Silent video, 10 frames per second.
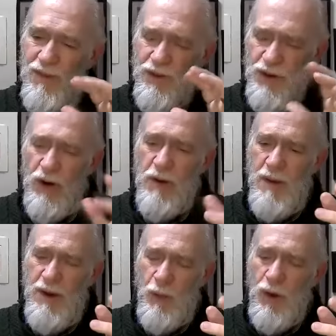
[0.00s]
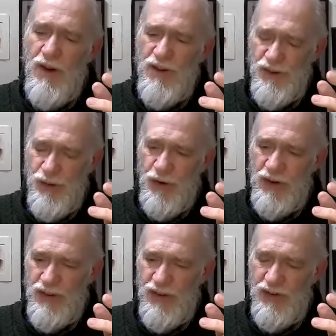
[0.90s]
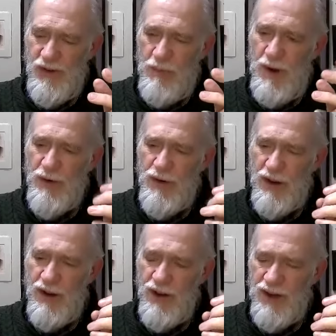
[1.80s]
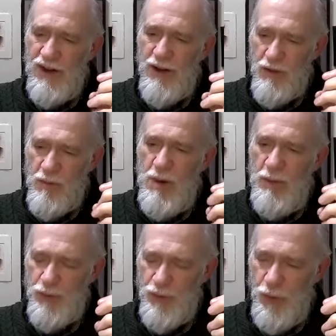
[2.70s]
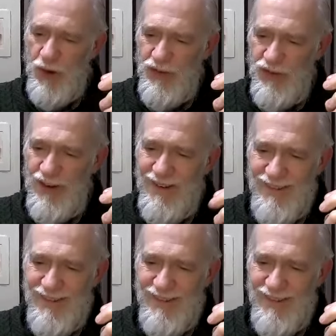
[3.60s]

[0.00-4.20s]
Jarek made a wise choice as compared to collecting other people's waste.